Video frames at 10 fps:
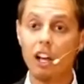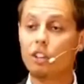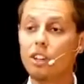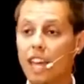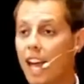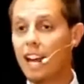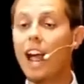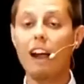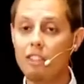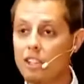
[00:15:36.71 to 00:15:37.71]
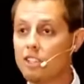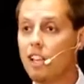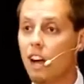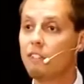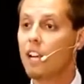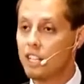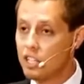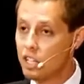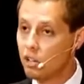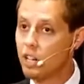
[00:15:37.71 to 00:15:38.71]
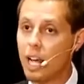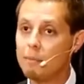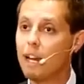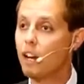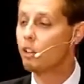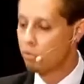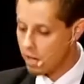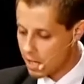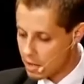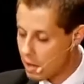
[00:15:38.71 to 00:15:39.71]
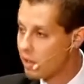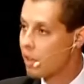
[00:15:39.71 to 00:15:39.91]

You can't air this stuff to children aimed at under three because their,